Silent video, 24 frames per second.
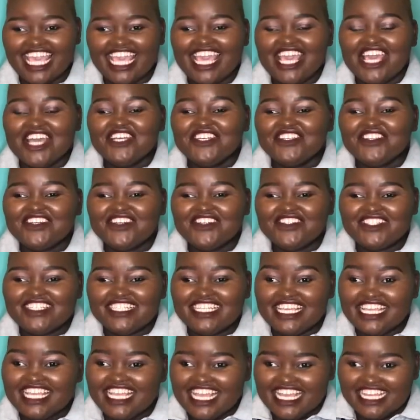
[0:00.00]
So
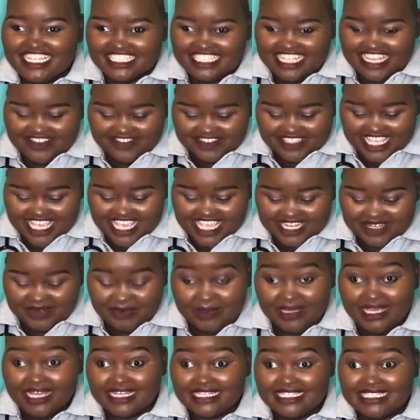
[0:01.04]
today, as I've said, we
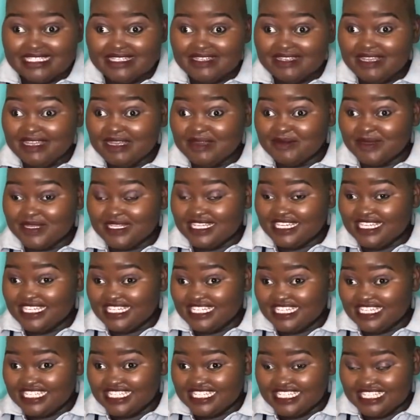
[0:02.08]
are talking about
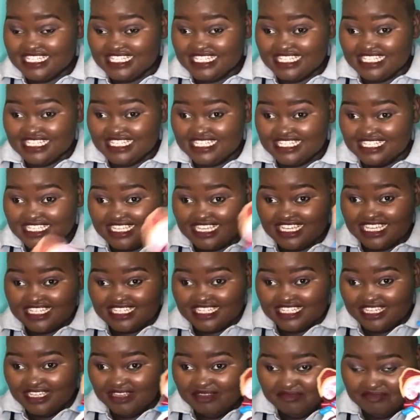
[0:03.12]
kidneys. This is the kidney.